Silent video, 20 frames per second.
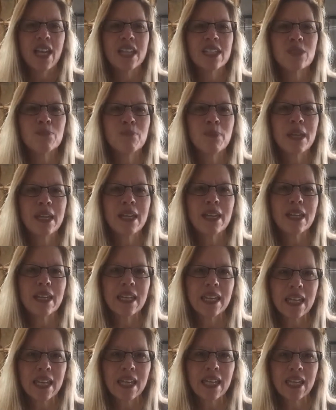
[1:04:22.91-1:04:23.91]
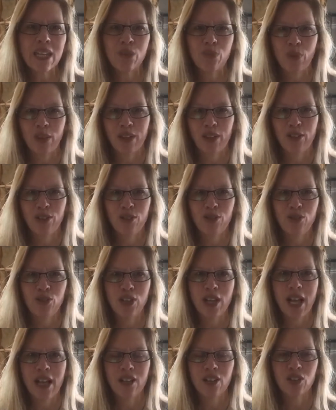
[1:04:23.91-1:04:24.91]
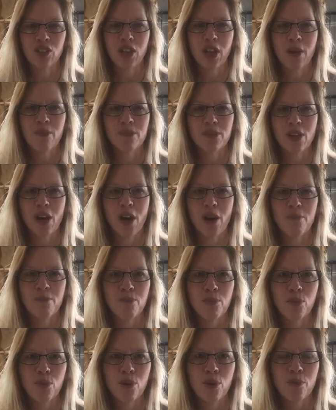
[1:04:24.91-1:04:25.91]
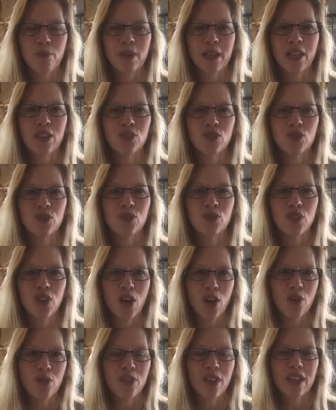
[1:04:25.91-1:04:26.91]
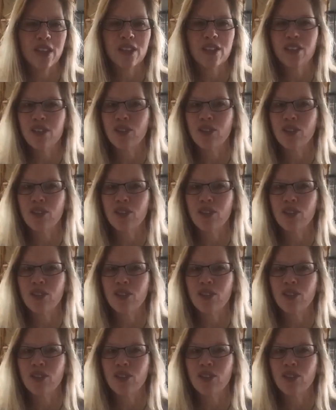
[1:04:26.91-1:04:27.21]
It's being giddy when a new challenge comes on board because you know that